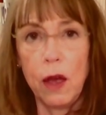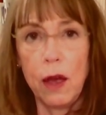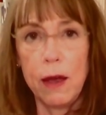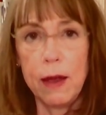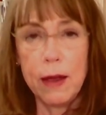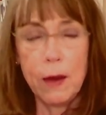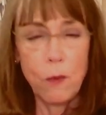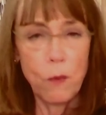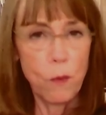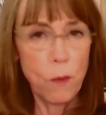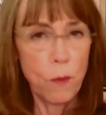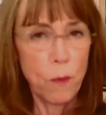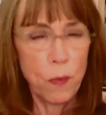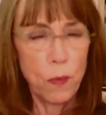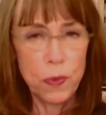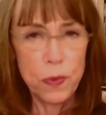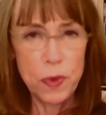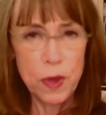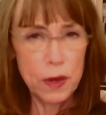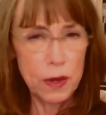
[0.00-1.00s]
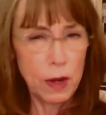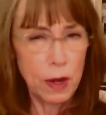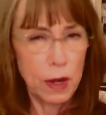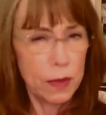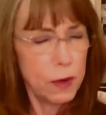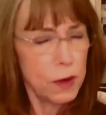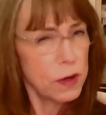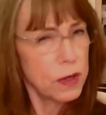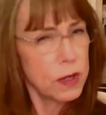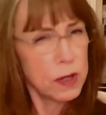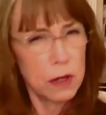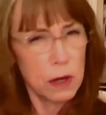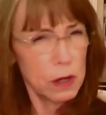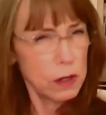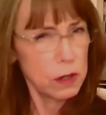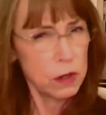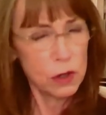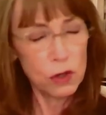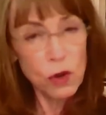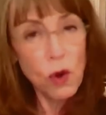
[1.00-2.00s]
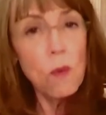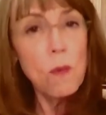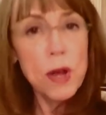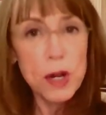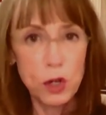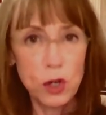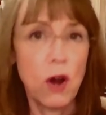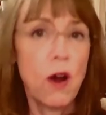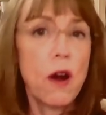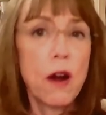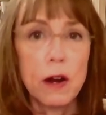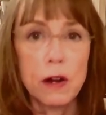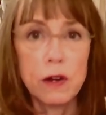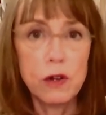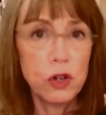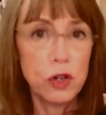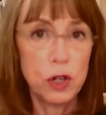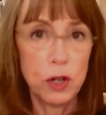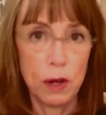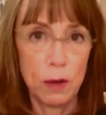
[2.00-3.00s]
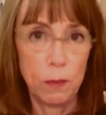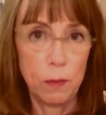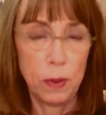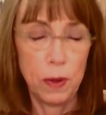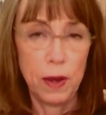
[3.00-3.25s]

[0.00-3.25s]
it, there's so much hardship